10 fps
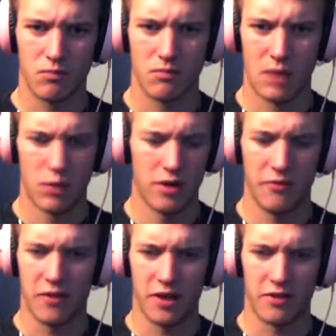where the
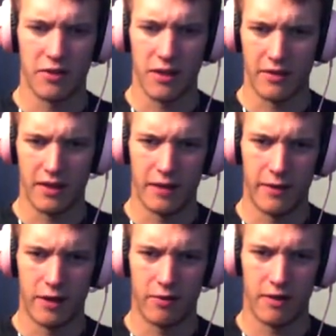fuck is this
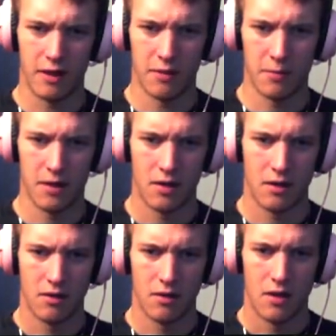elevator taking me?
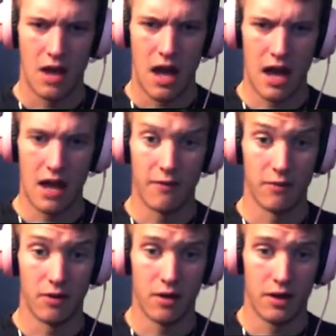I have
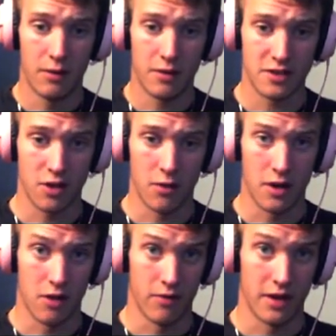no idea what's going
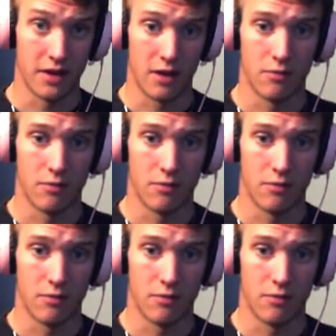on right now.